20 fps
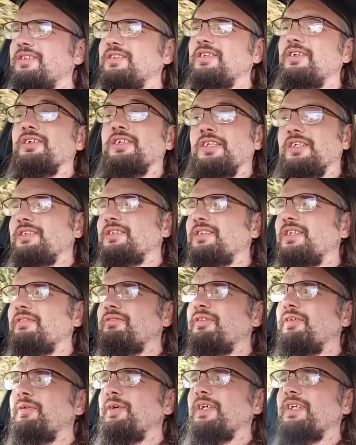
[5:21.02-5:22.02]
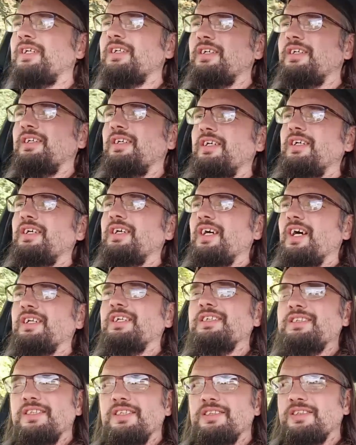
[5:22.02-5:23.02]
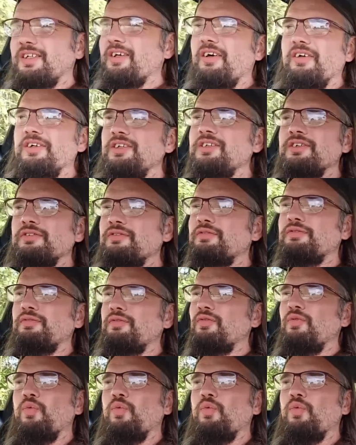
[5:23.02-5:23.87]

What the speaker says: Cyclists everywhere. And this is kind of